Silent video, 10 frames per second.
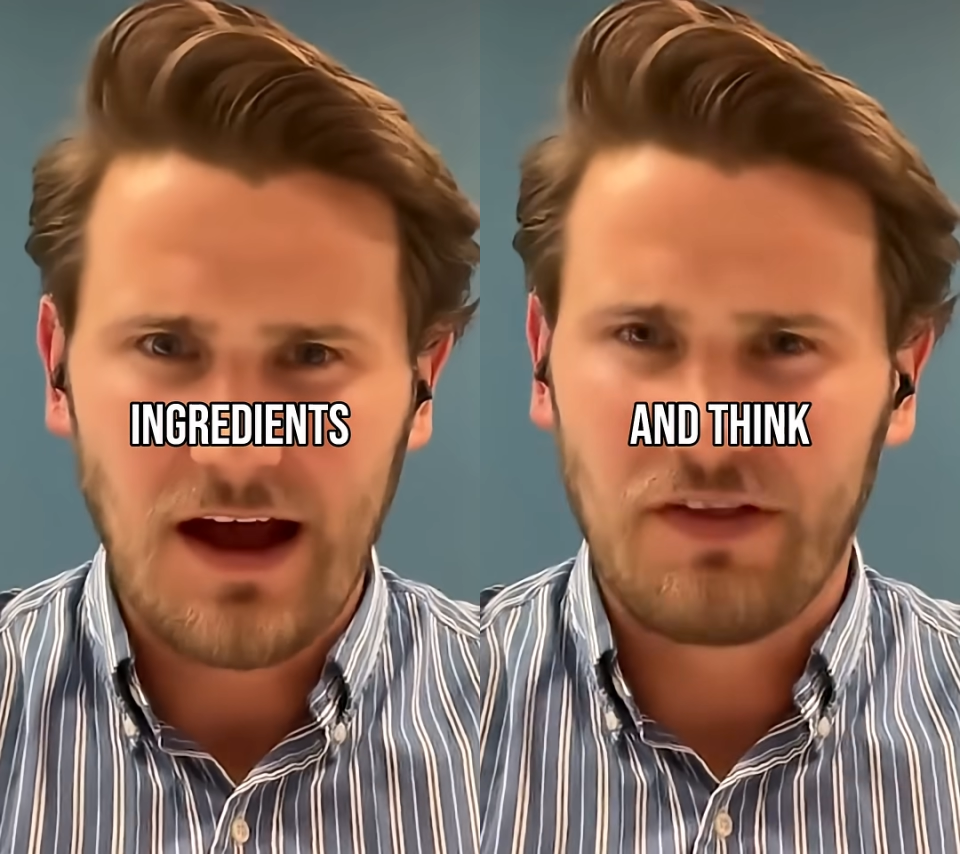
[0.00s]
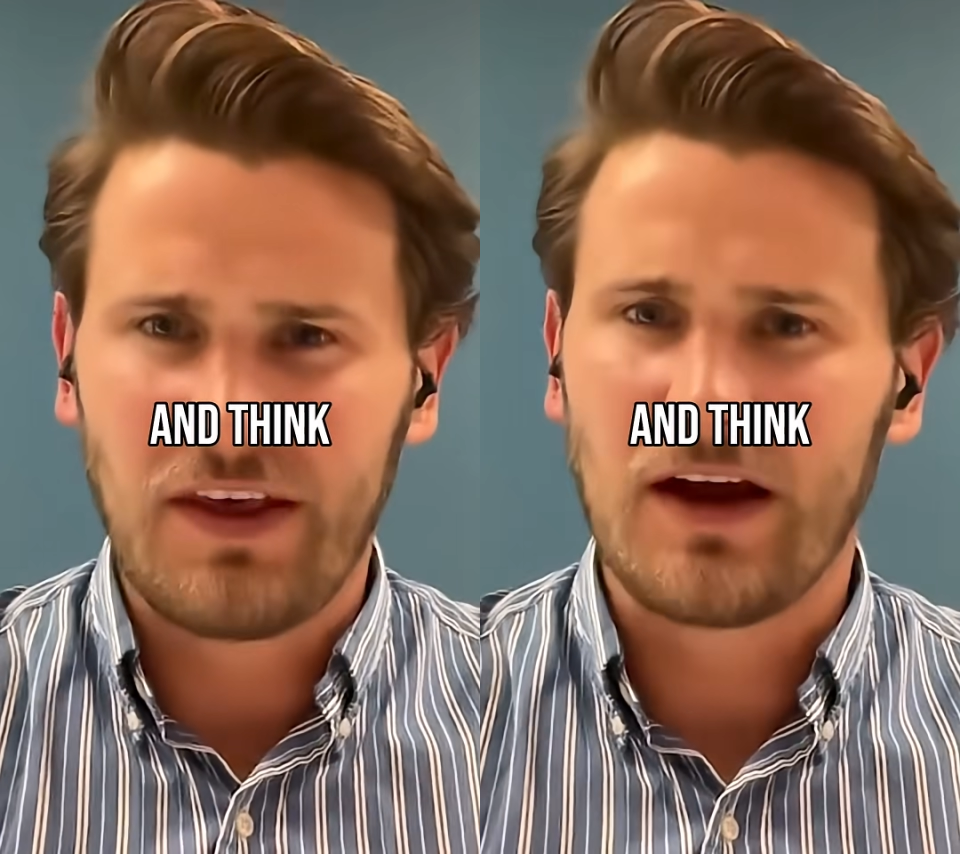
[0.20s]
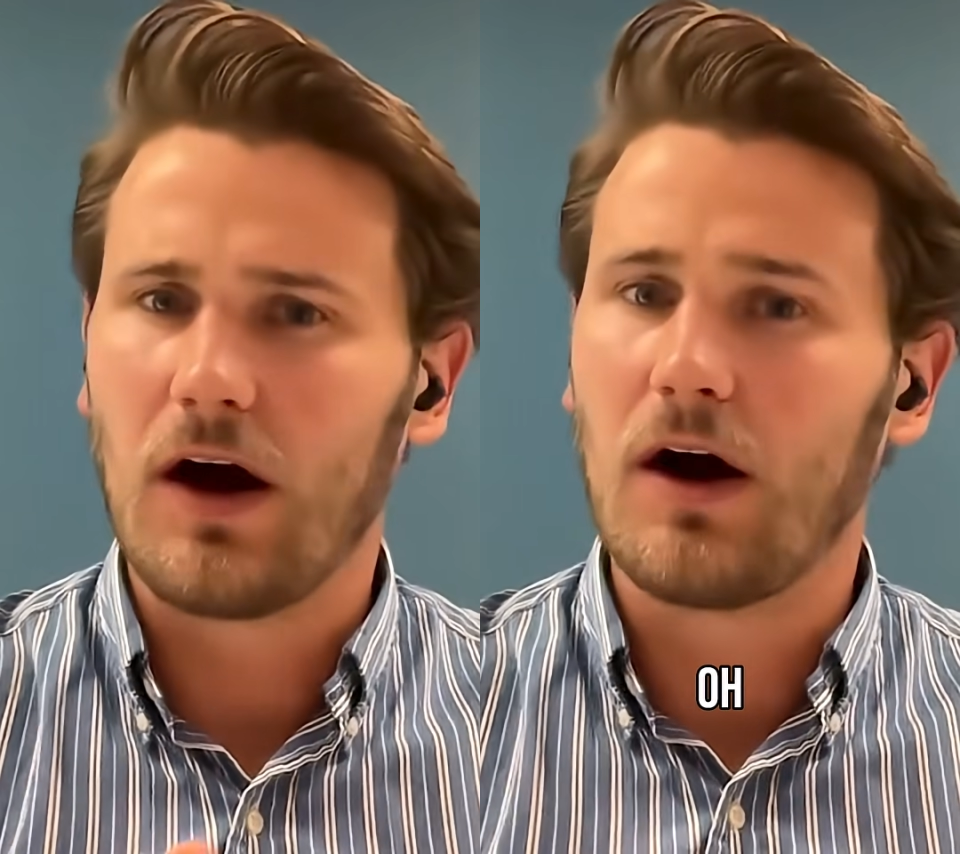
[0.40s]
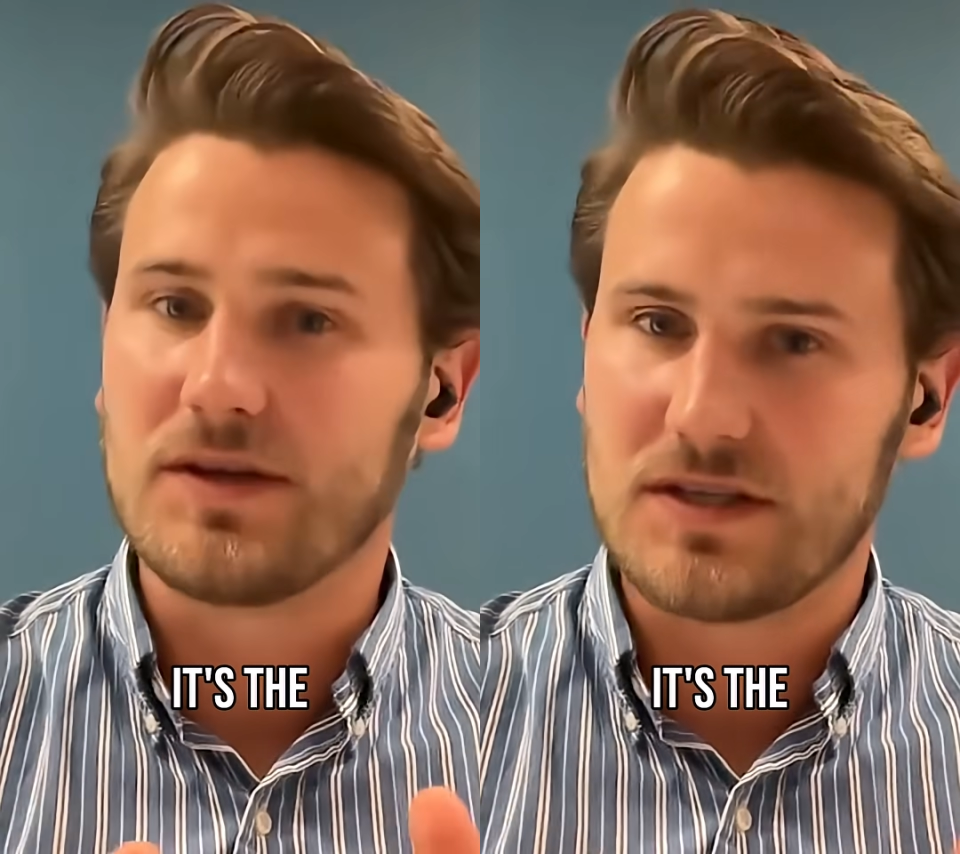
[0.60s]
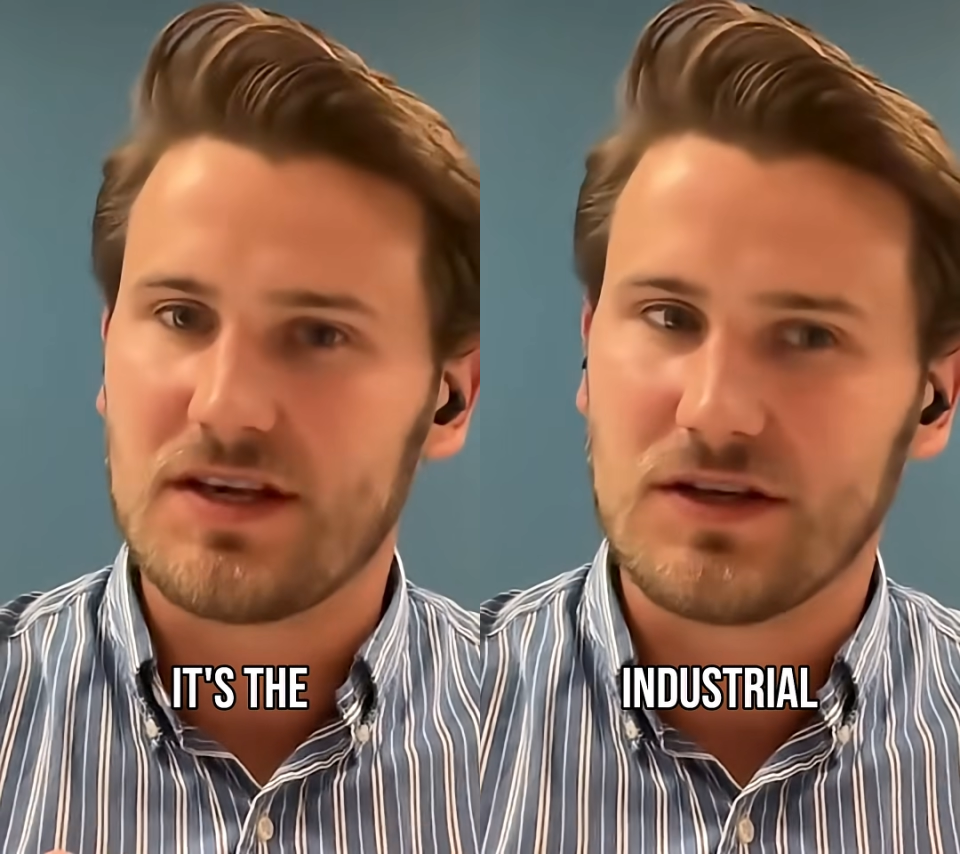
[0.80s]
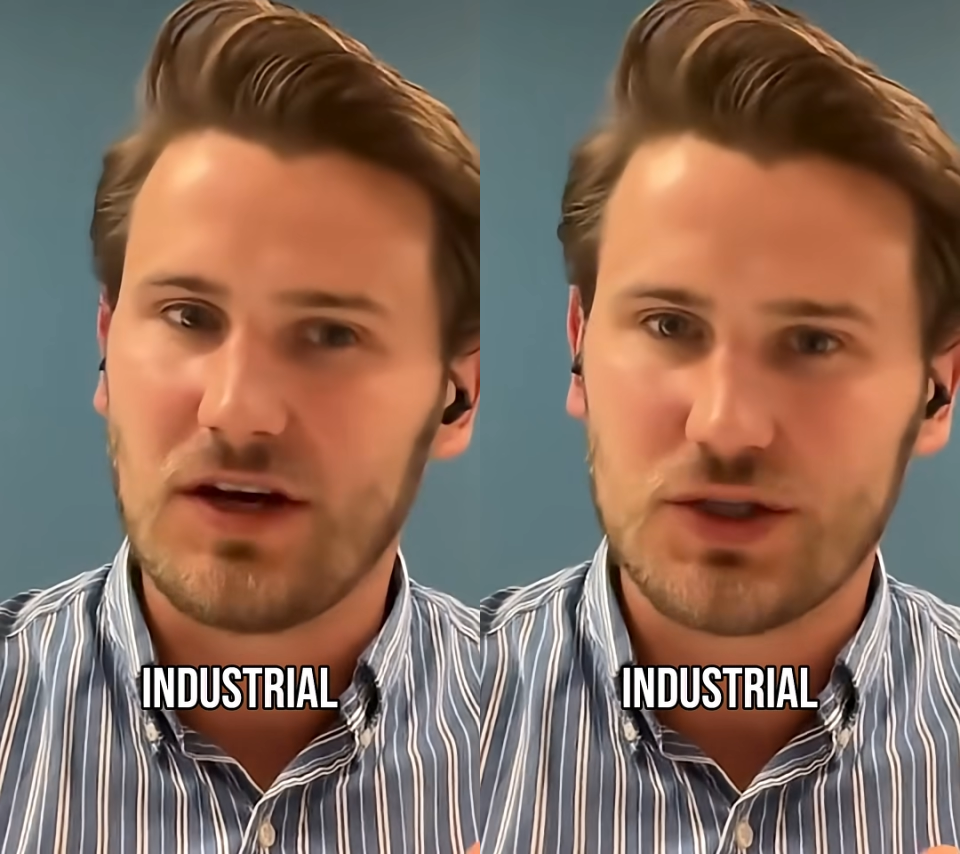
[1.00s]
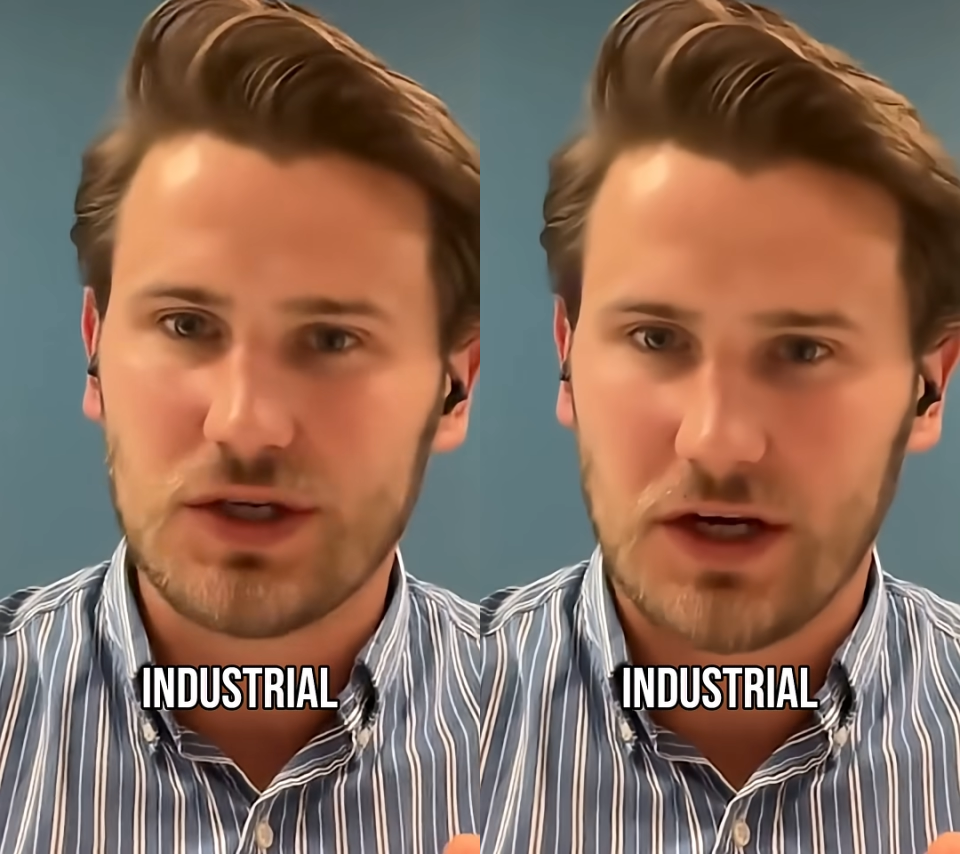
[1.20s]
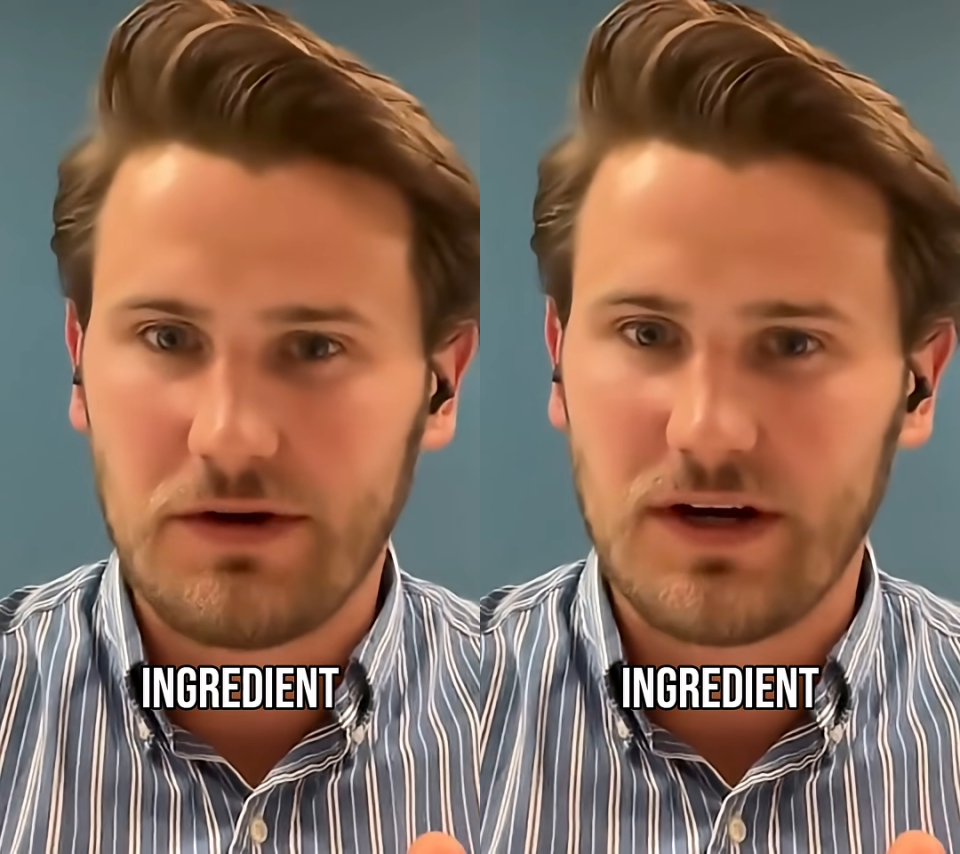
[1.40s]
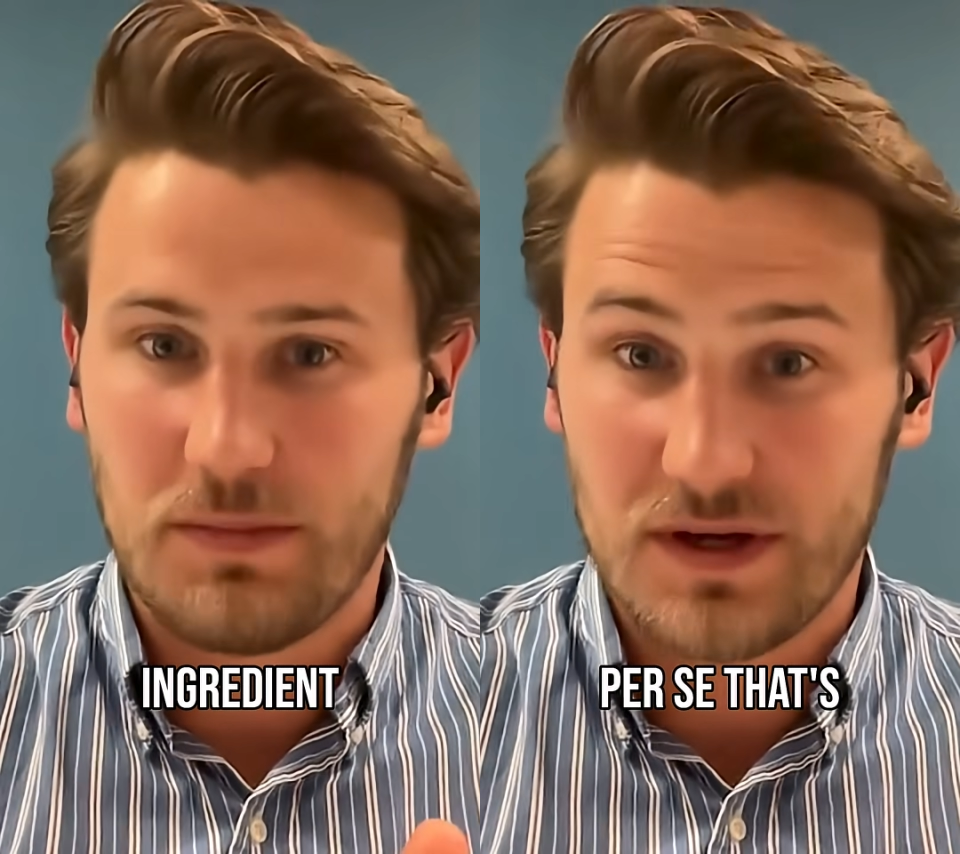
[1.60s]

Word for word: and thinking, oh, it's the industrial ingredient